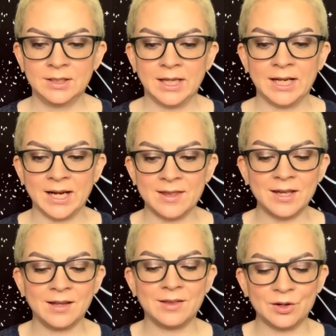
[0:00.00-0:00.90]
And I
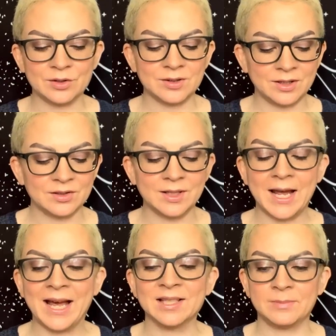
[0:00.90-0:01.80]
think there's there's an
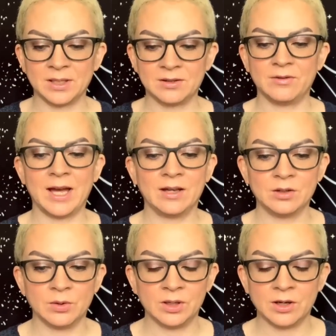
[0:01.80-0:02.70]
aspect of that
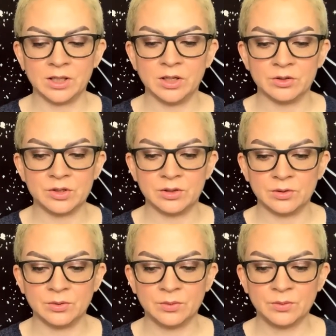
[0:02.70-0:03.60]
going on here too.